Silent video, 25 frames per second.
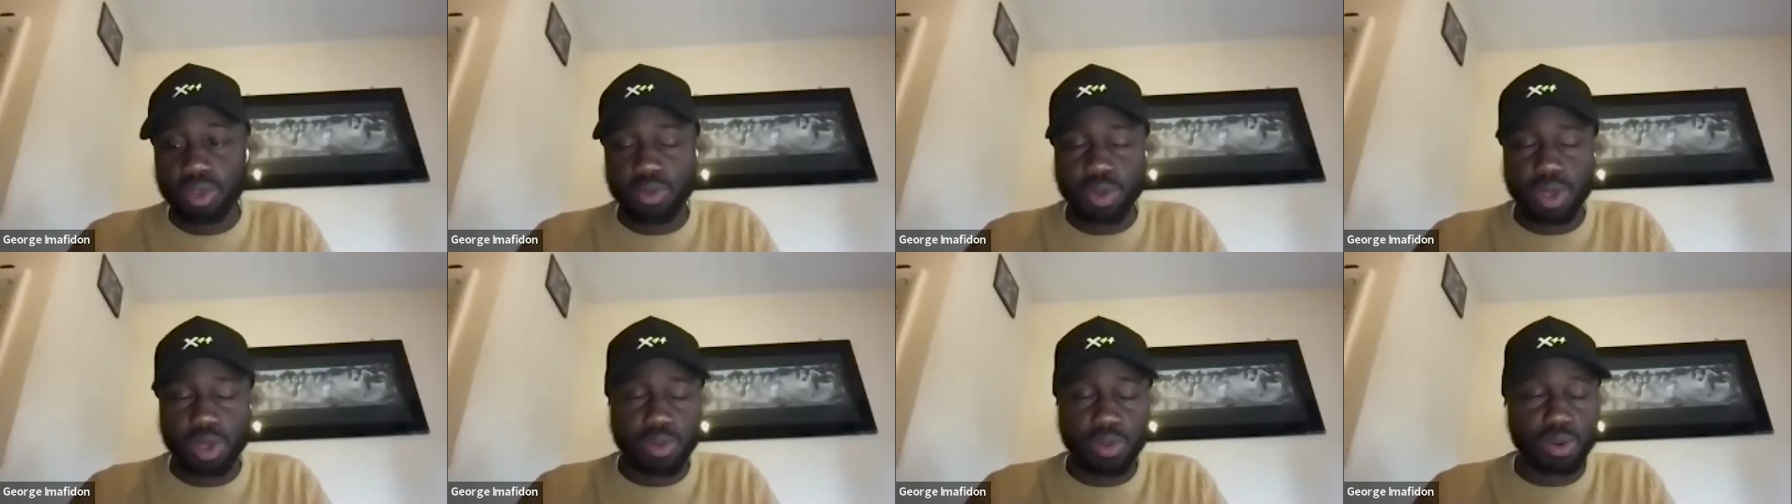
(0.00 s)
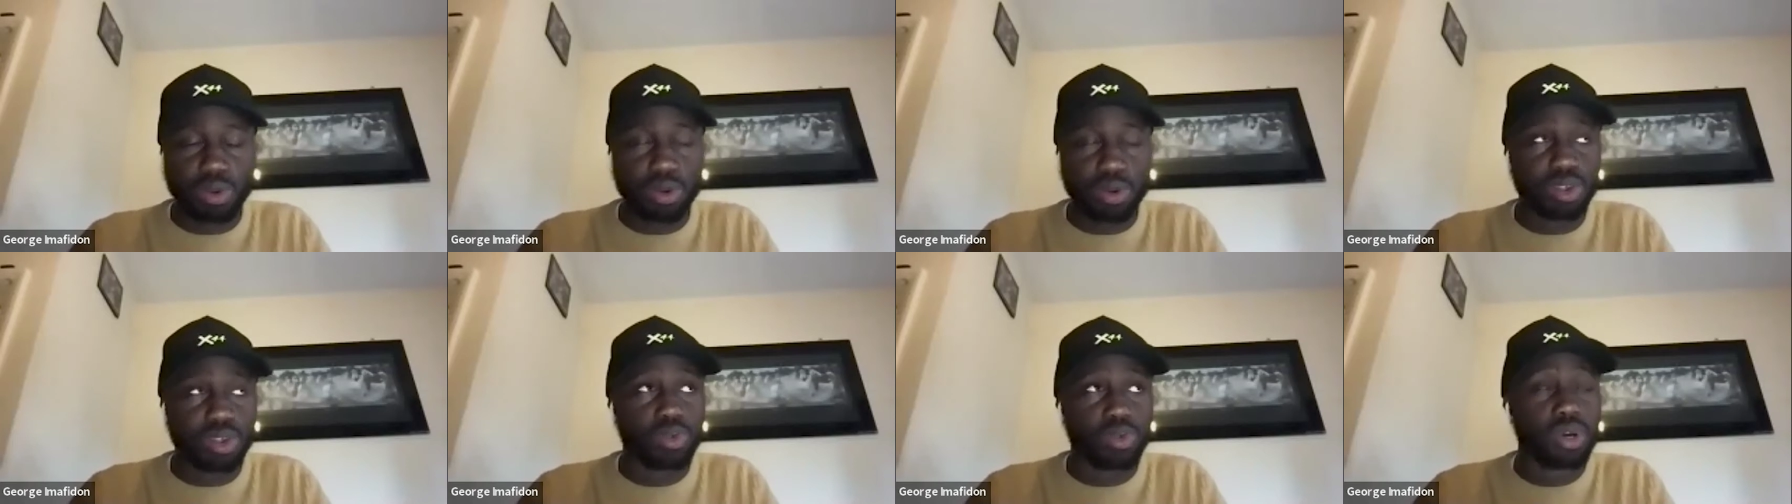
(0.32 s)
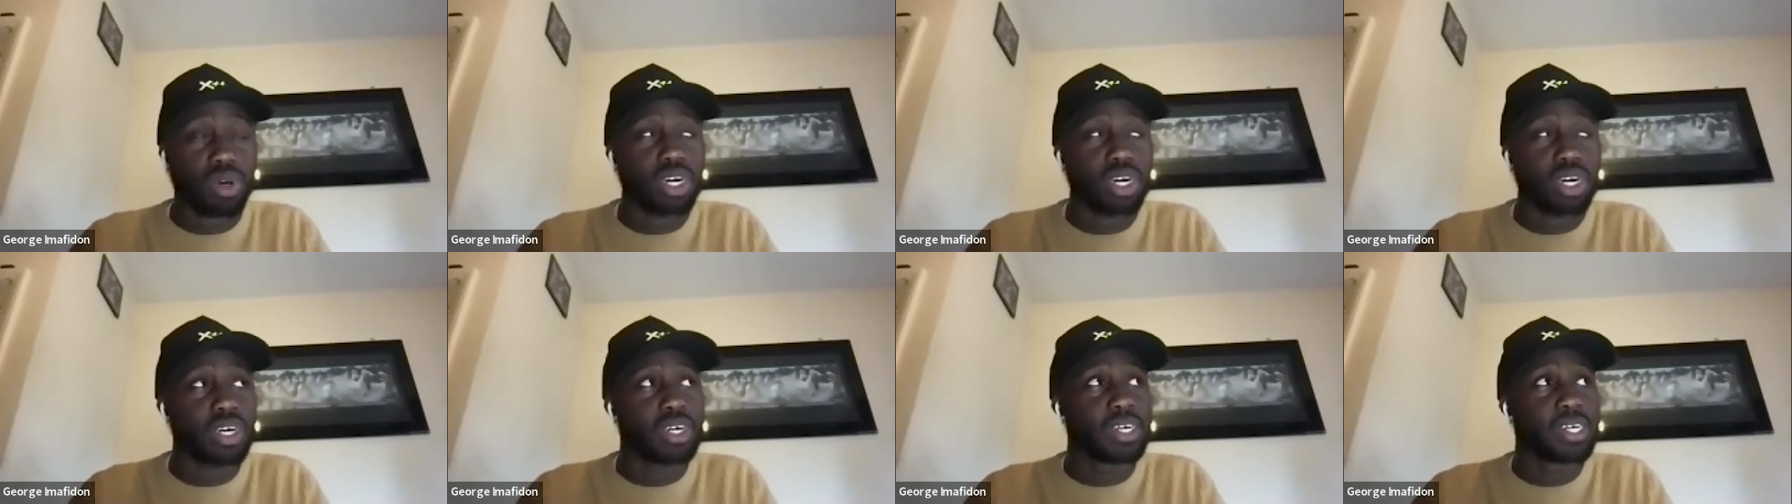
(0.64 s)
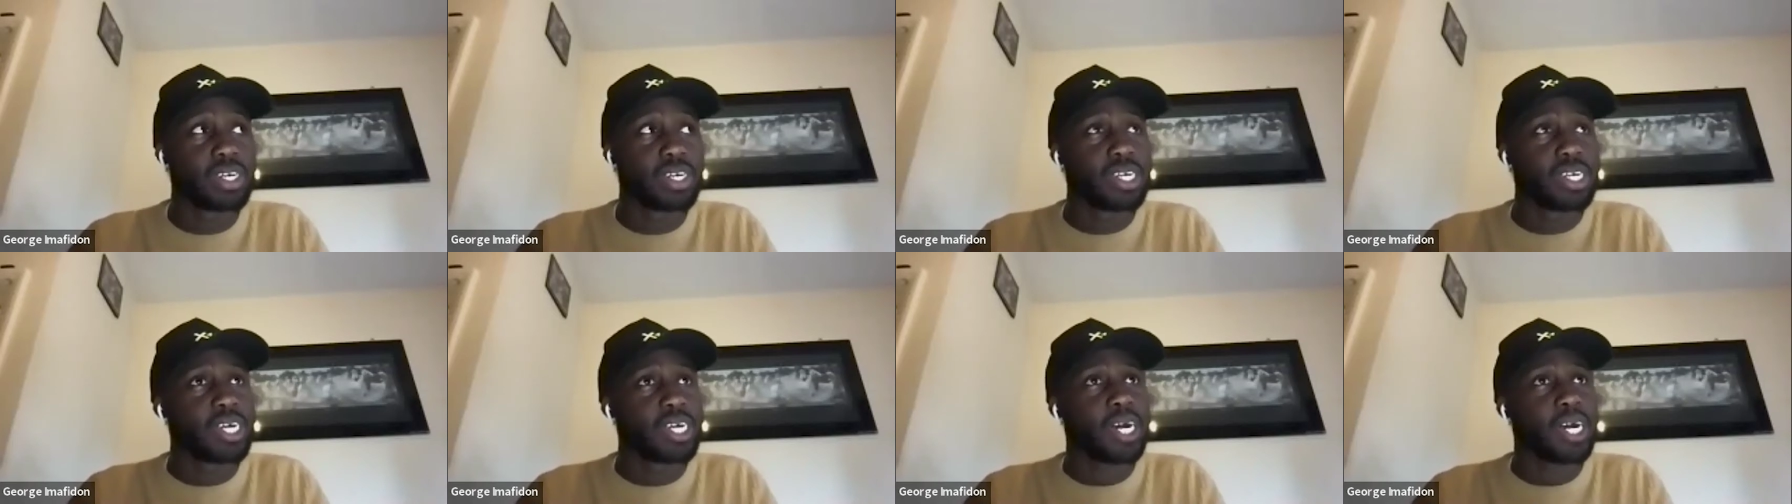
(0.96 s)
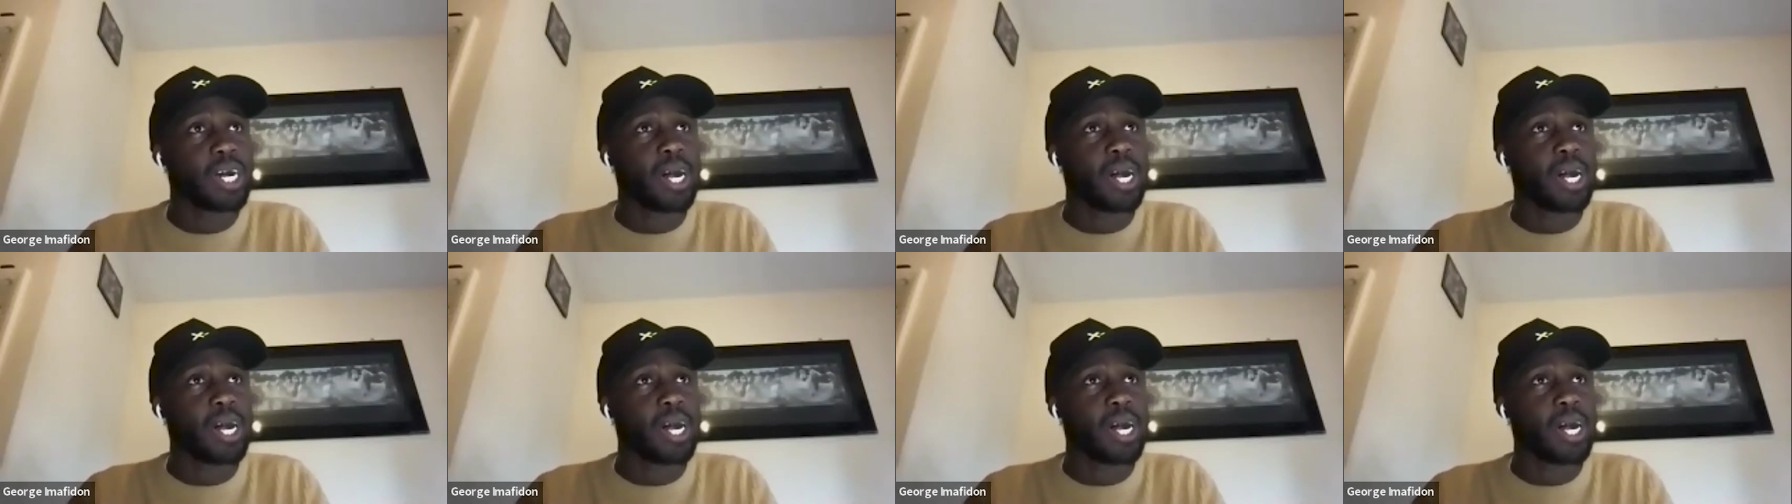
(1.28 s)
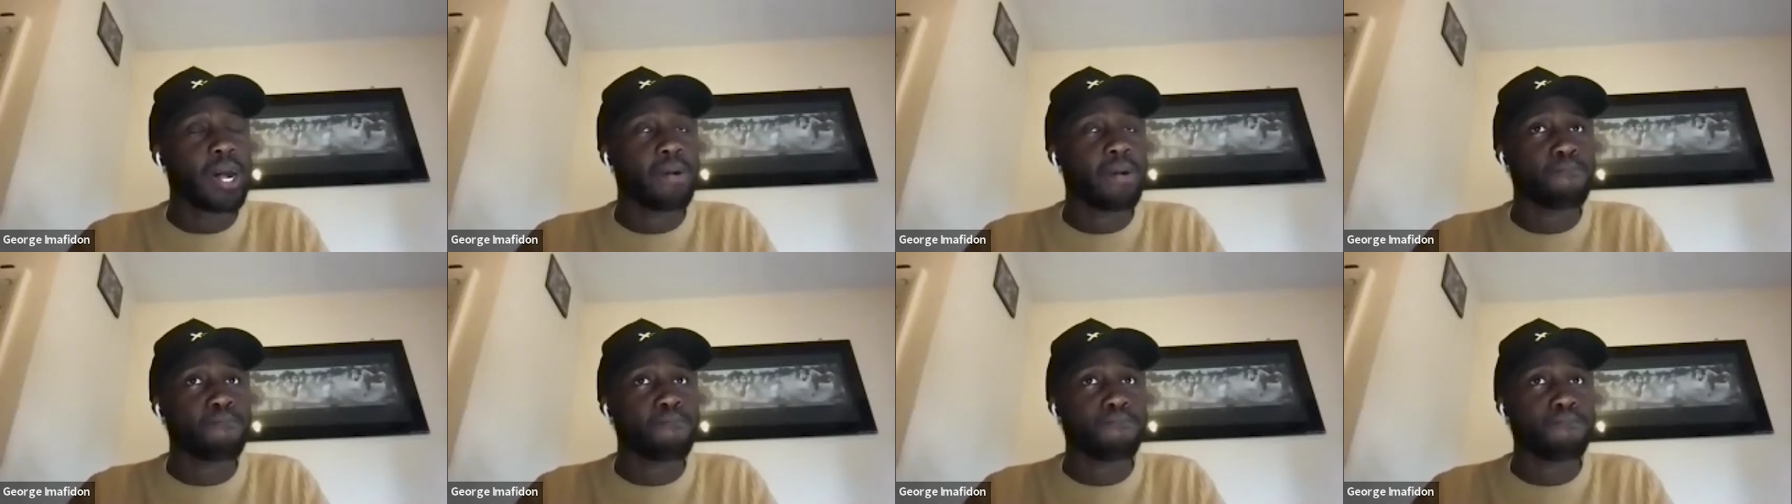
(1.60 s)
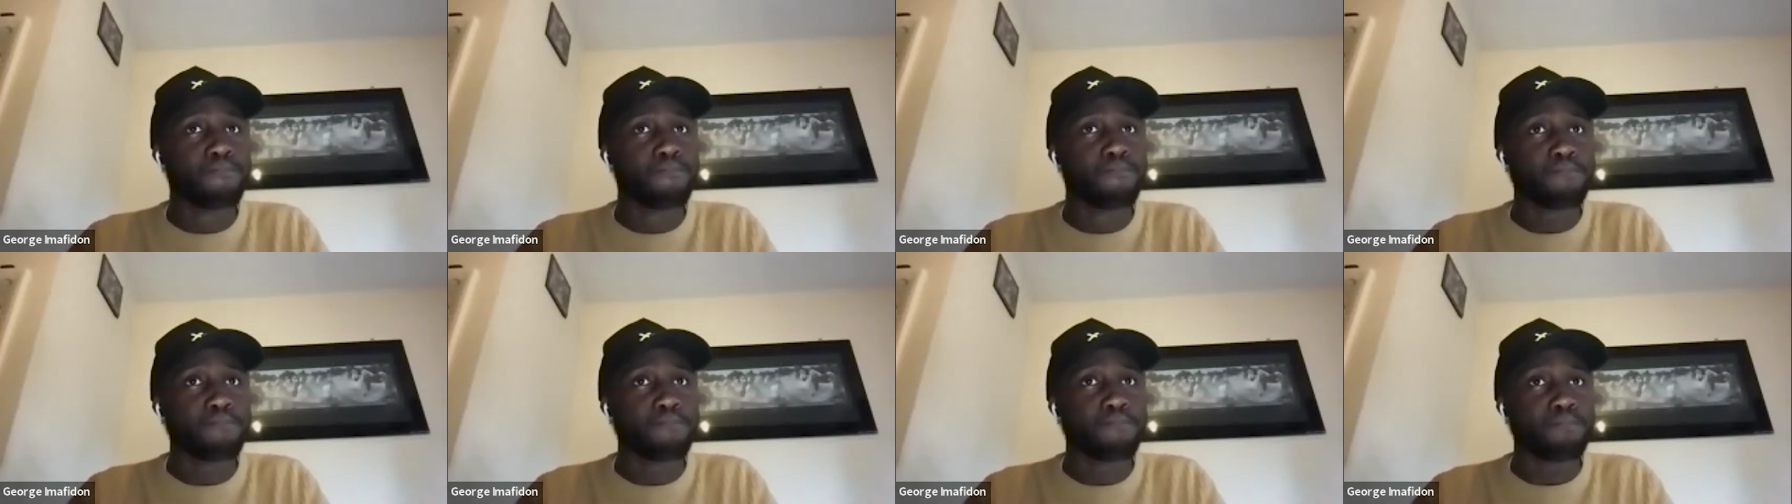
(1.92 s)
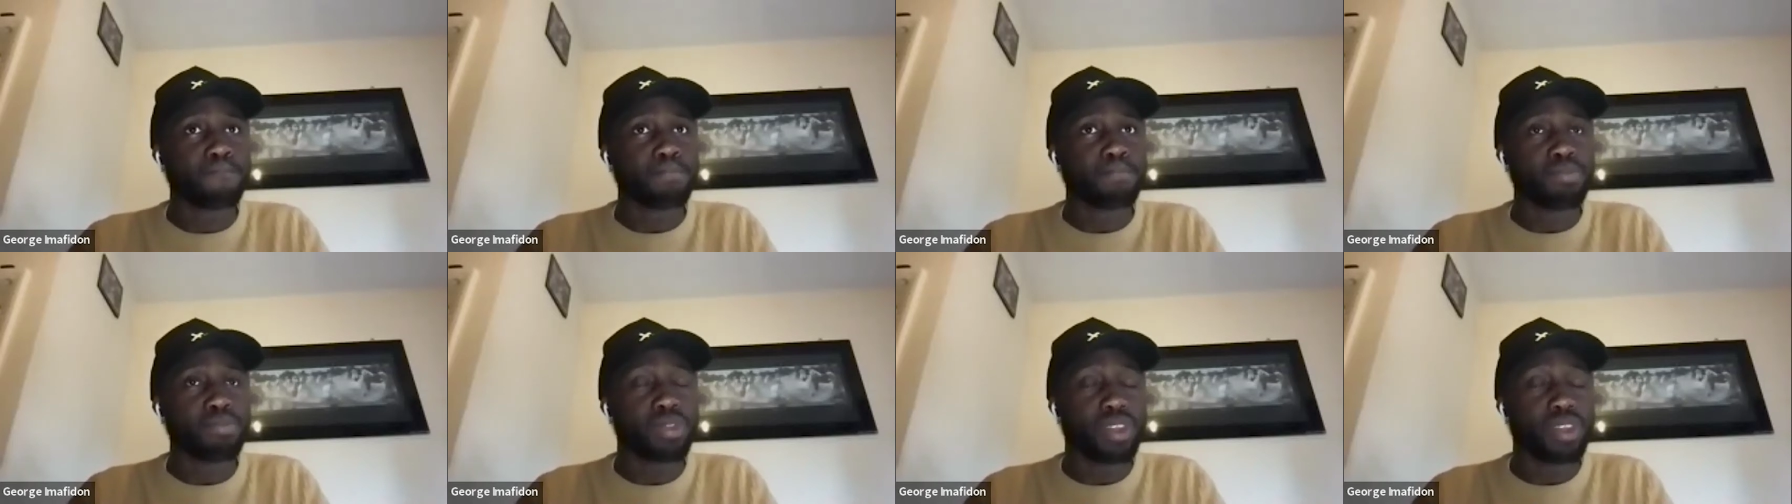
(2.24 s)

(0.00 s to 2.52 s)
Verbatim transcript: anonymous people as well. Um,